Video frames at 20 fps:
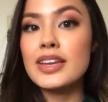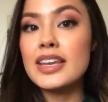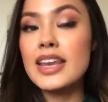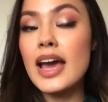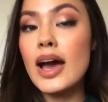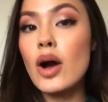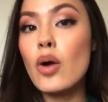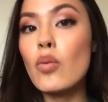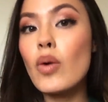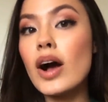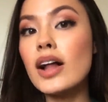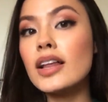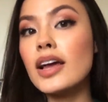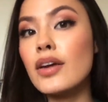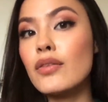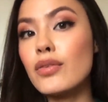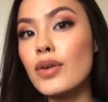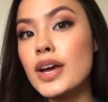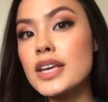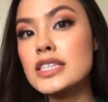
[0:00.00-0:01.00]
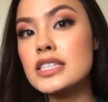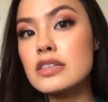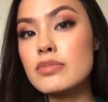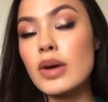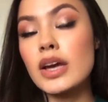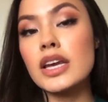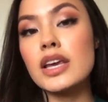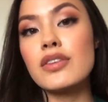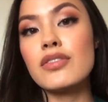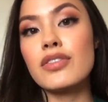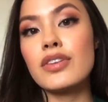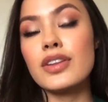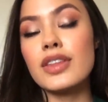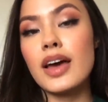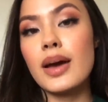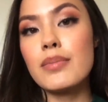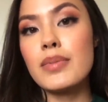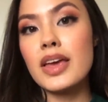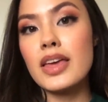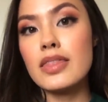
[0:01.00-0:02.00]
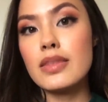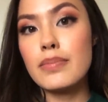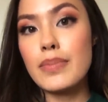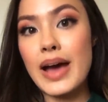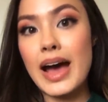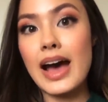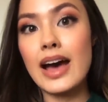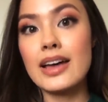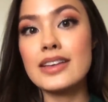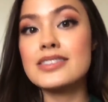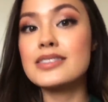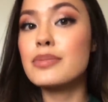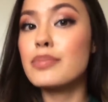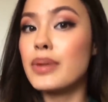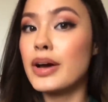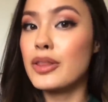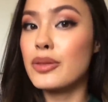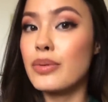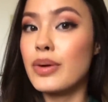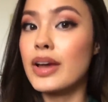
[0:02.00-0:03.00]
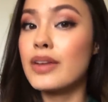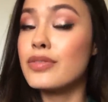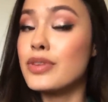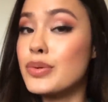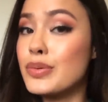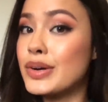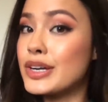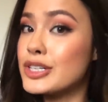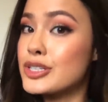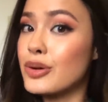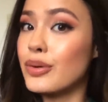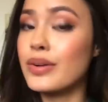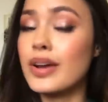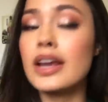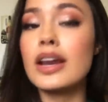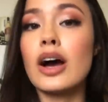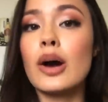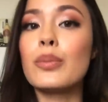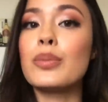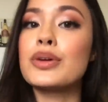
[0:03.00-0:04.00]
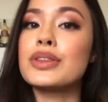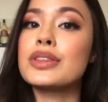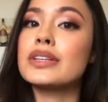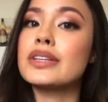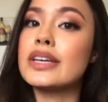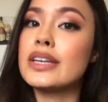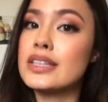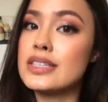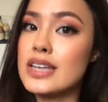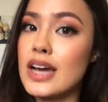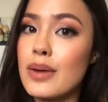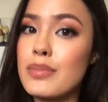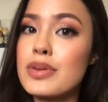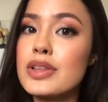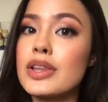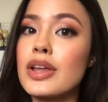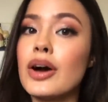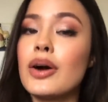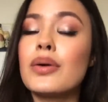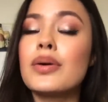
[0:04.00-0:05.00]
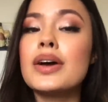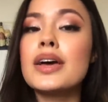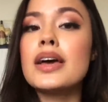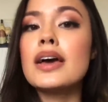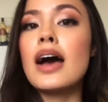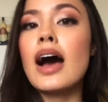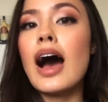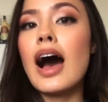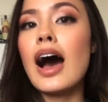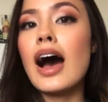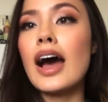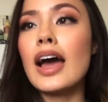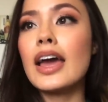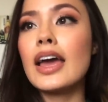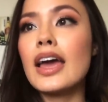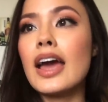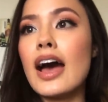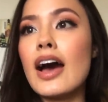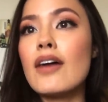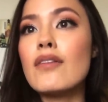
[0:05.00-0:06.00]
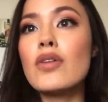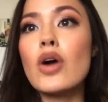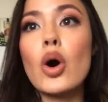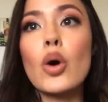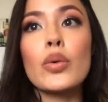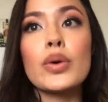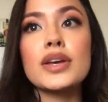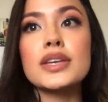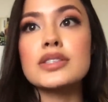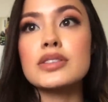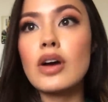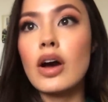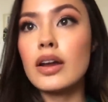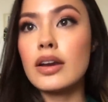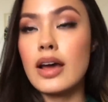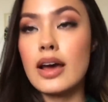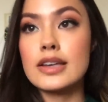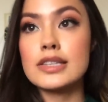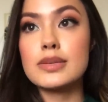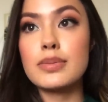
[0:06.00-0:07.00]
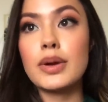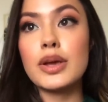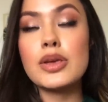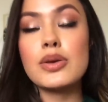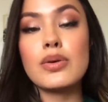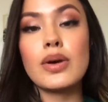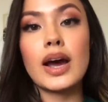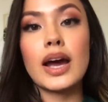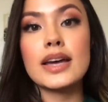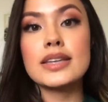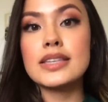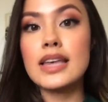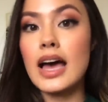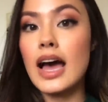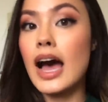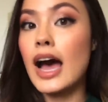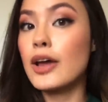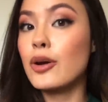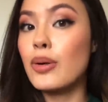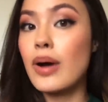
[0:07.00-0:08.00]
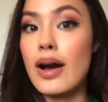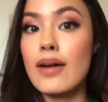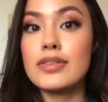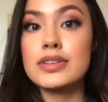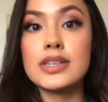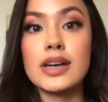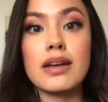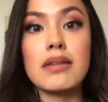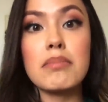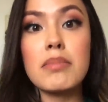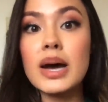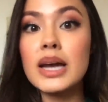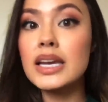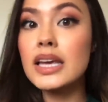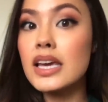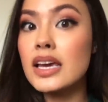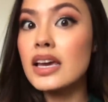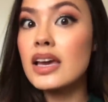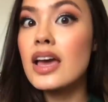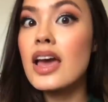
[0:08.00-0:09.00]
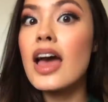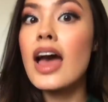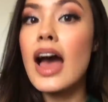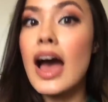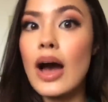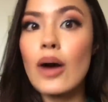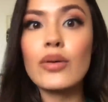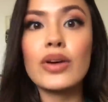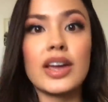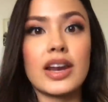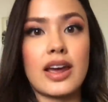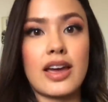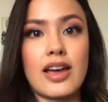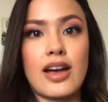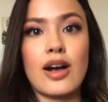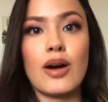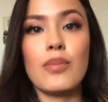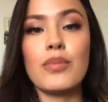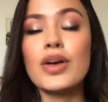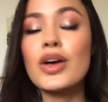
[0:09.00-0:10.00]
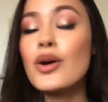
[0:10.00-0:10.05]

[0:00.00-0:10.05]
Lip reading: Now, while I've raised money for them in the past, by the way, if you want to donate, I'll put the link down below. I have always gotten asked by you guys, I don't have a ton of money. How can I help?